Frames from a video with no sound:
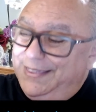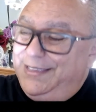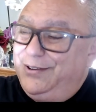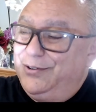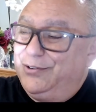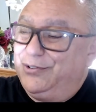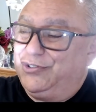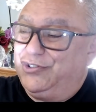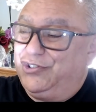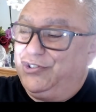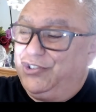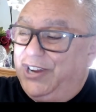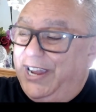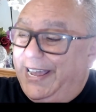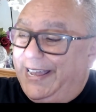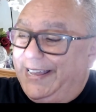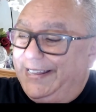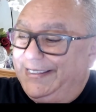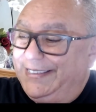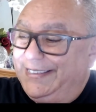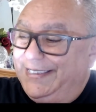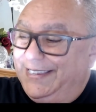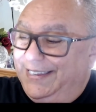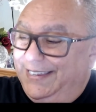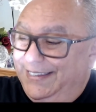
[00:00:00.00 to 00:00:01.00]

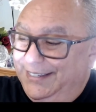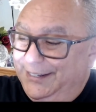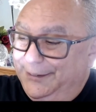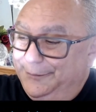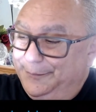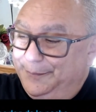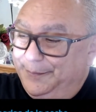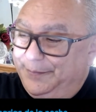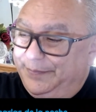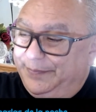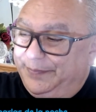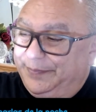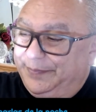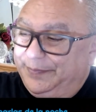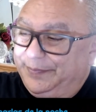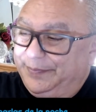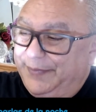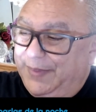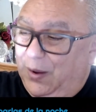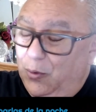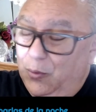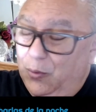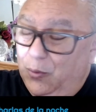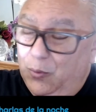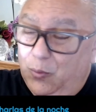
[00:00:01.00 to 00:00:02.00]
chat
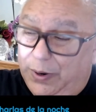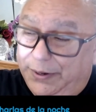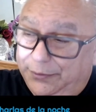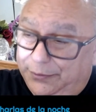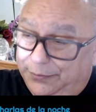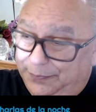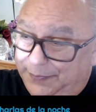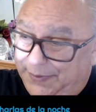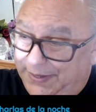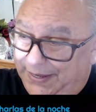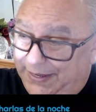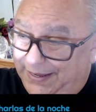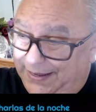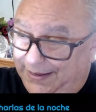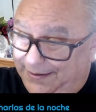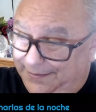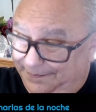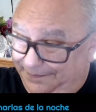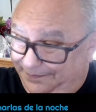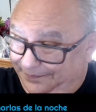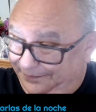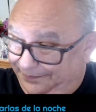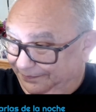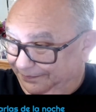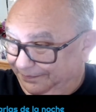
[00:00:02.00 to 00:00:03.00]
on one of the
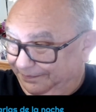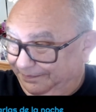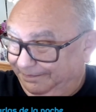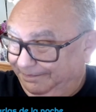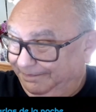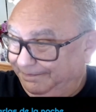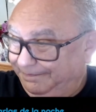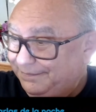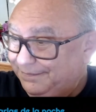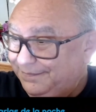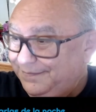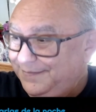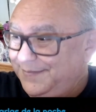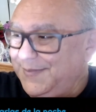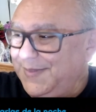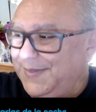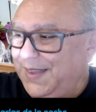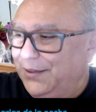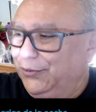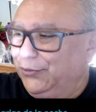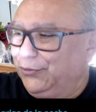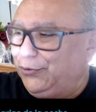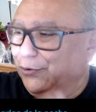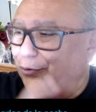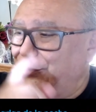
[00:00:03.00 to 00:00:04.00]

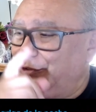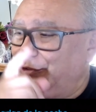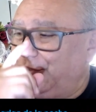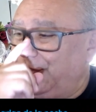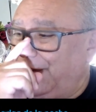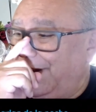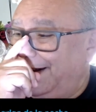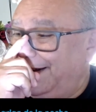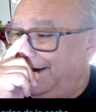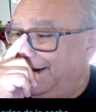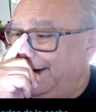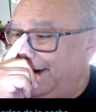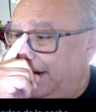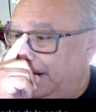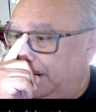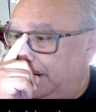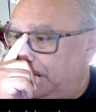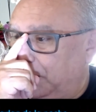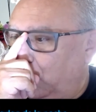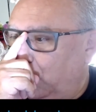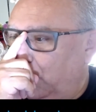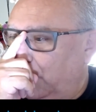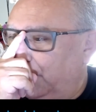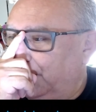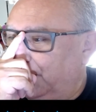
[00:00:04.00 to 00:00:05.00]
social
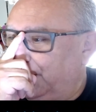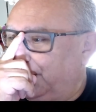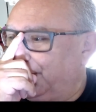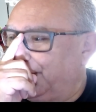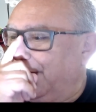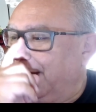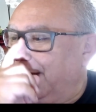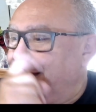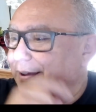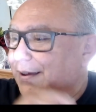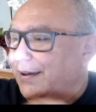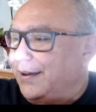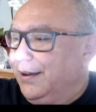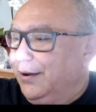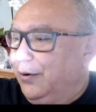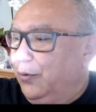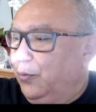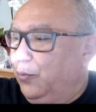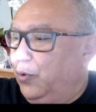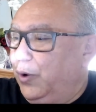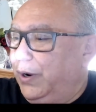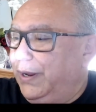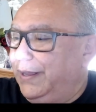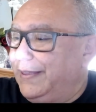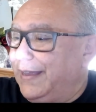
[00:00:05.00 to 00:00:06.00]
networks
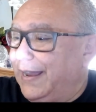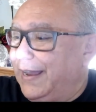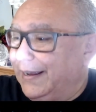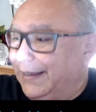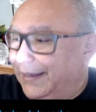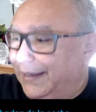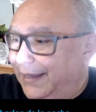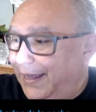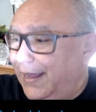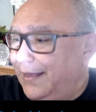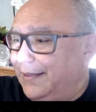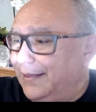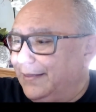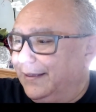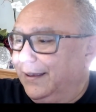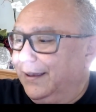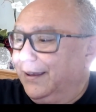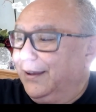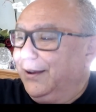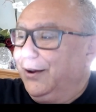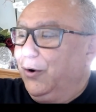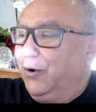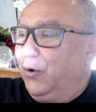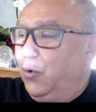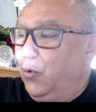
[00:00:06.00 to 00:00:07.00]
with a kid
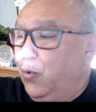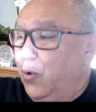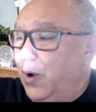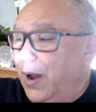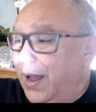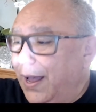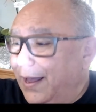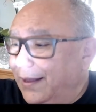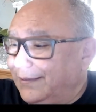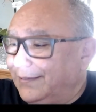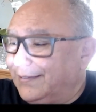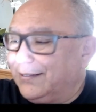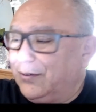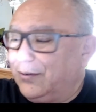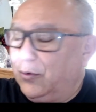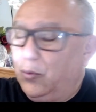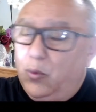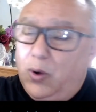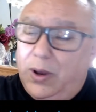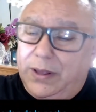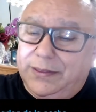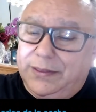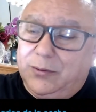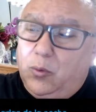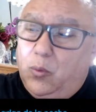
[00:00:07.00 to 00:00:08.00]
who asked
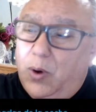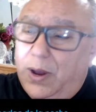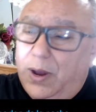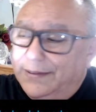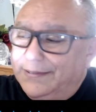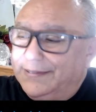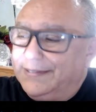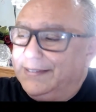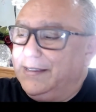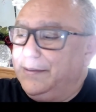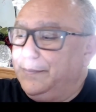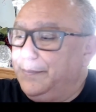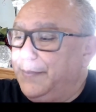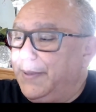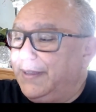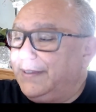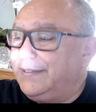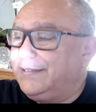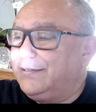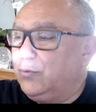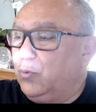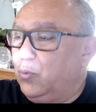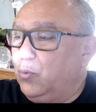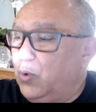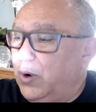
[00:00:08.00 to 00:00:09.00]
what was the
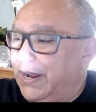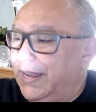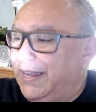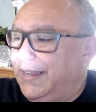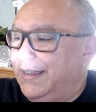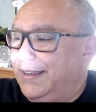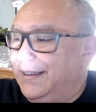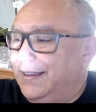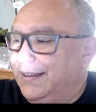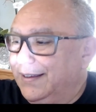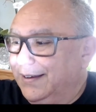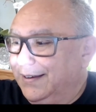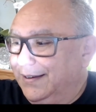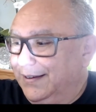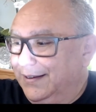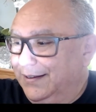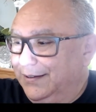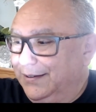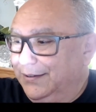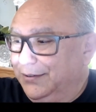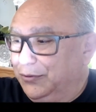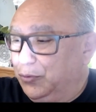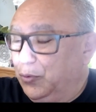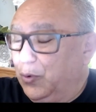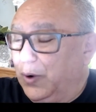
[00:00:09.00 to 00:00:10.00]
best way
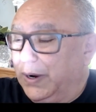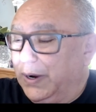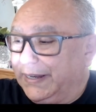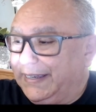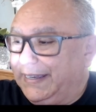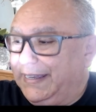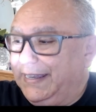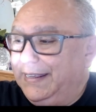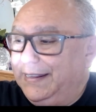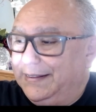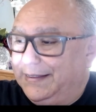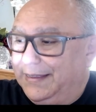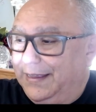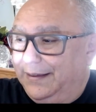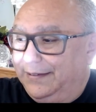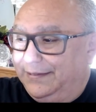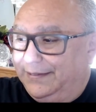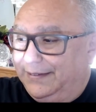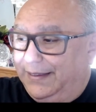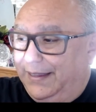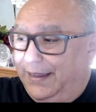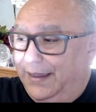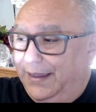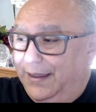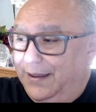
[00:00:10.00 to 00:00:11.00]
to a kid
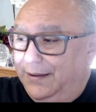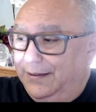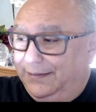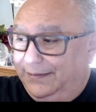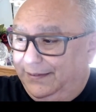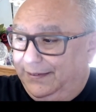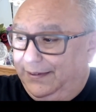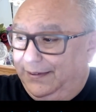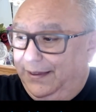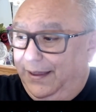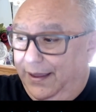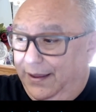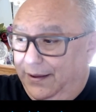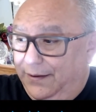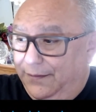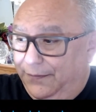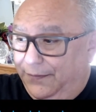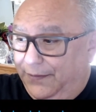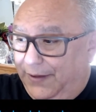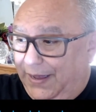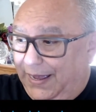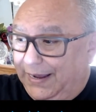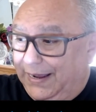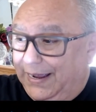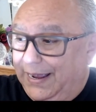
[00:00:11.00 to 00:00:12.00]
stay safe
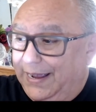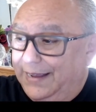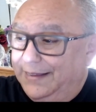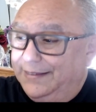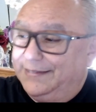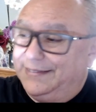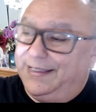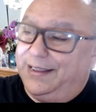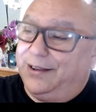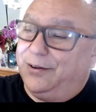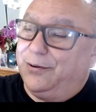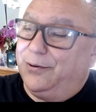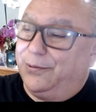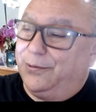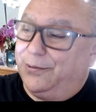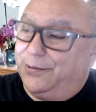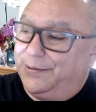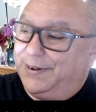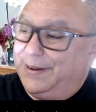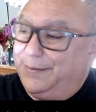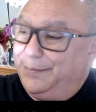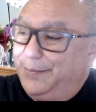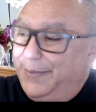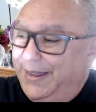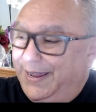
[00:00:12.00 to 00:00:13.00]
against the
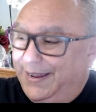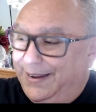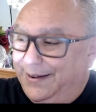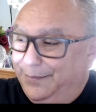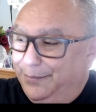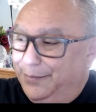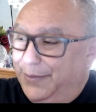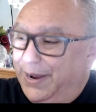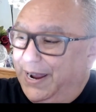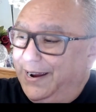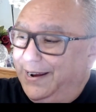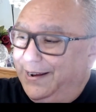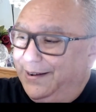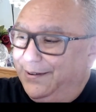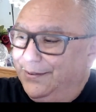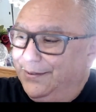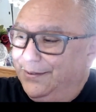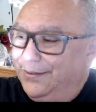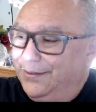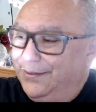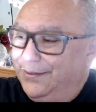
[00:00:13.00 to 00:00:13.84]
coronavirus.